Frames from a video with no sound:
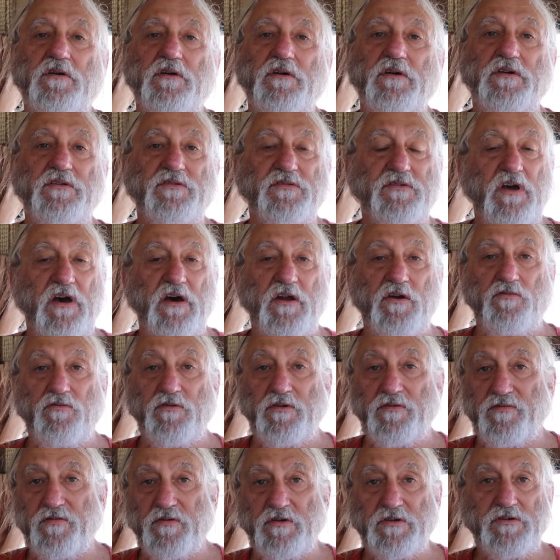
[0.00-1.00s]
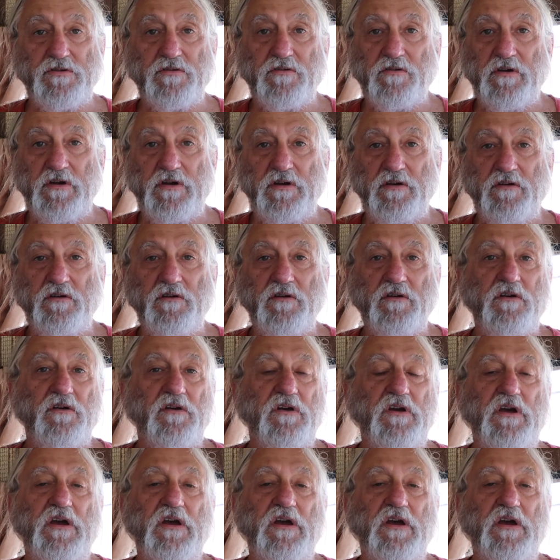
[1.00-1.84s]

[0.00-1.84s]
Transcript: it's got a refrigerator,